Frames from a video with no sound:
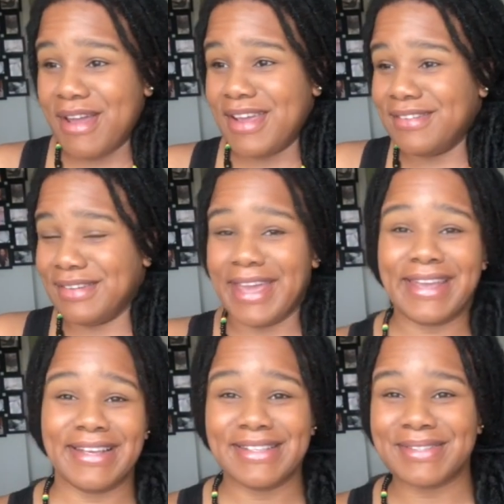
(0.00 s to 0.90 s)
and
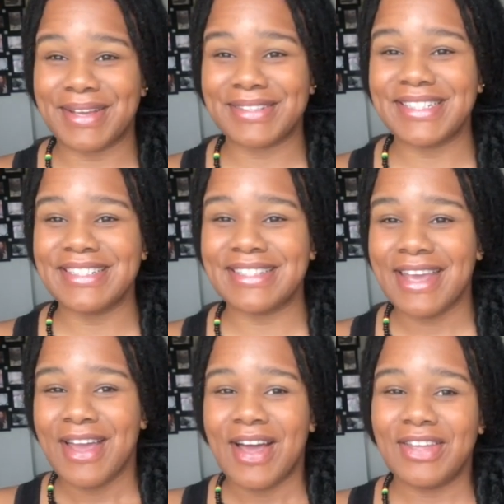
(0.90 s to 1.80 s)
leggings all she's
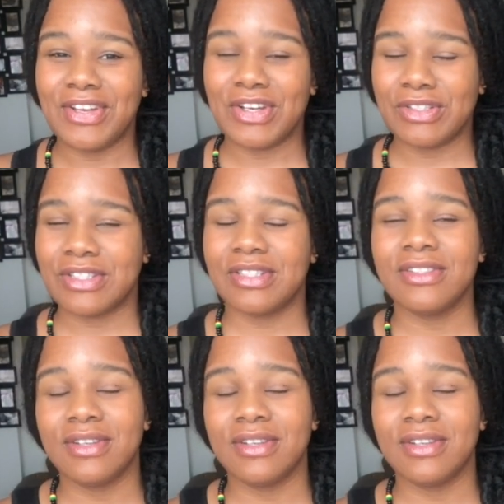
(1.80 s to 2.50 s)
you know